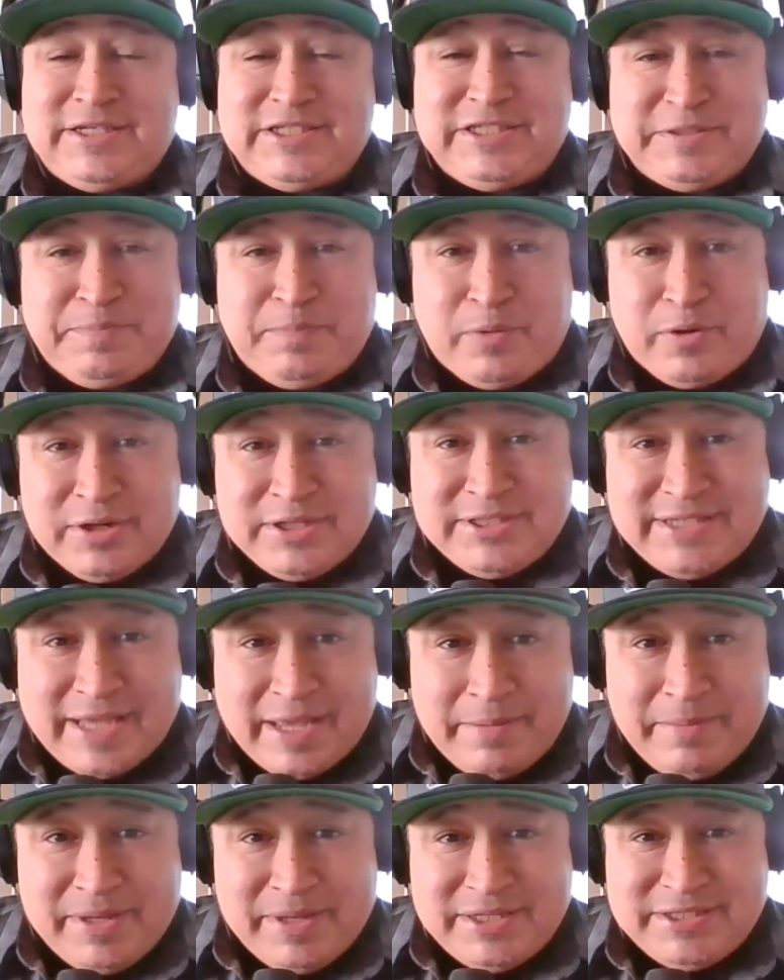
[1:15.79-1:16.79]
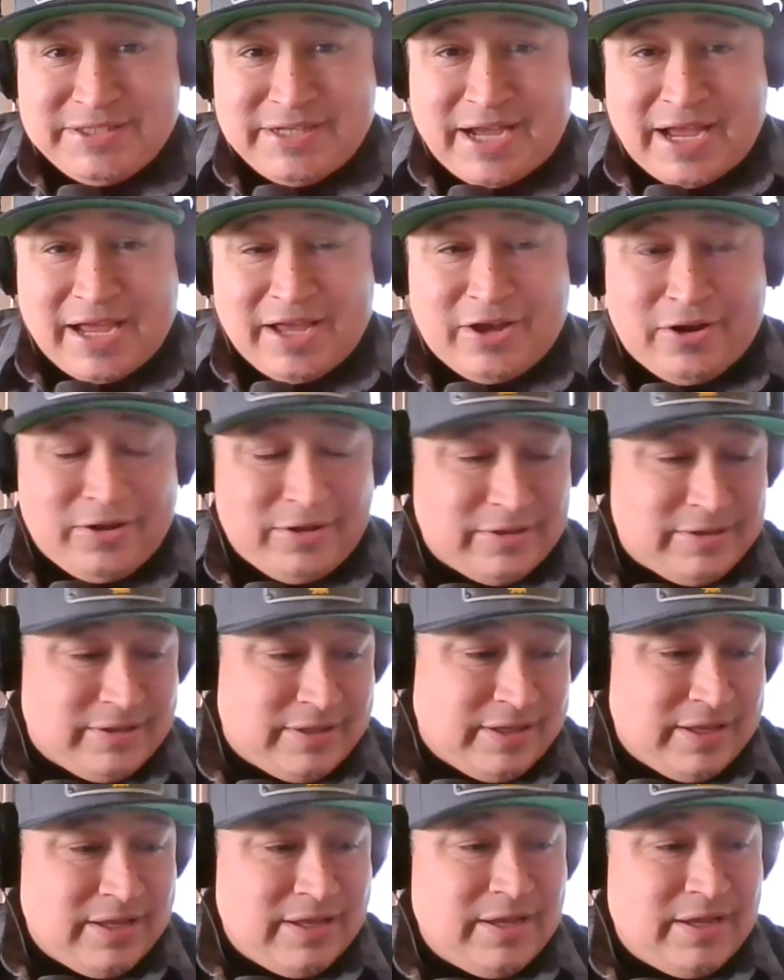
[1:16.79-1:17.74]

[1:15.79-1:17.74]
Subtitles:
Sports Image, I called